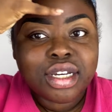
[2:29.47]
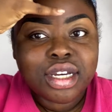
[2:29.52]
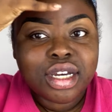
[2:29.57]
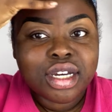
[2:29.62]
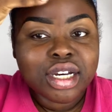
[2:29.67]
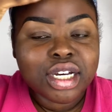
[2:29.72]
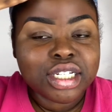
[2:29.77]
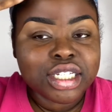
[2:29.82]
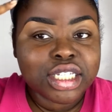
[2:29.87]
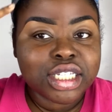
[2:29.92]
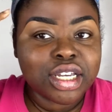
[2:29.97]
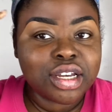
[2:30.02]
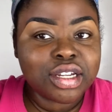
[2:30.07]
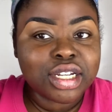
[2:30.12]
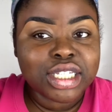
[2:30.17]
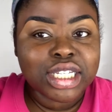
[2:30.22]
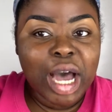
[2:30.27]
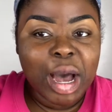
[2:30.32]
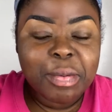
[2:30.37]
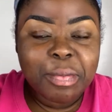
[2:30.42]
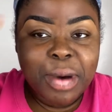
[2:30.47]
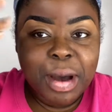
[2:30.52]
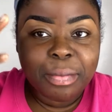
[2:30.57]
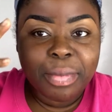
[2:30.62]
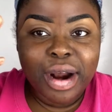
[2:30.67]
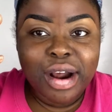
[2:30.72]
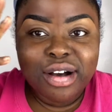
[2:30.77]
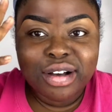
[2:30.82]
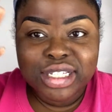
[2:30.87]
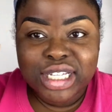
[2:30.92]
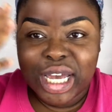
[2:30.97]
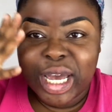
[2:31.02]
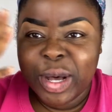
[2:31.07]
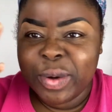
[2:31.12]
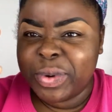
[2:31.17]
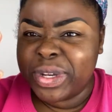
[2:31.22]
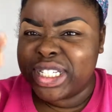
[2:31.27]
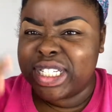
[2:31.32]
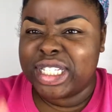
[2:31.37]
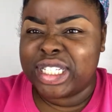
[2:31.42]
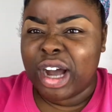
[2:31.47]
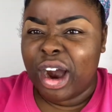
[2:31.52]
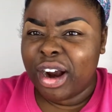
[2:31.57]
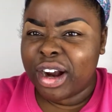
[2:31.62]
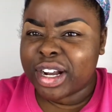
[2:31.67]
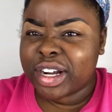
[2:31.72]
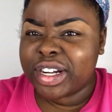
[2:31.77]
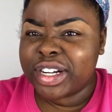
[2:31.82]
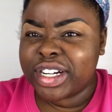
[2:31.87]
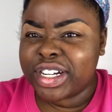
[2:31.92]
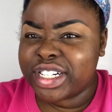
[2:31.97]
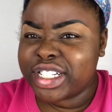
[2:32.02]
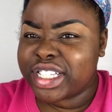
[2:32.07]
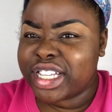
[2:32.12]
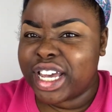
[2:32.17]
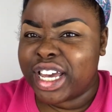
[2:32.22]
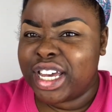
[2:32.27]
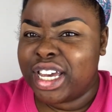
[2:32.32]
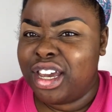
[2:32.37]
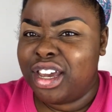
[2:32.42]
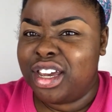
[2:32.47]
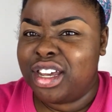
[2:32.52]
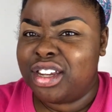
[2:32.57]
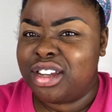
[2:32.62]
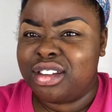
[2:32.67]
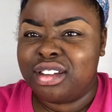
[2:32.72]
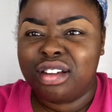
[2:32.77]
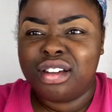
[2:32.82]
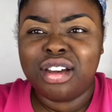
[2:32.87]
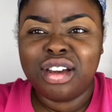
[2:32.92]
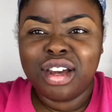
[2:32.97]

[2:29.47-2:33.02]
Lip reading: conceal the top of my brows, it was darker than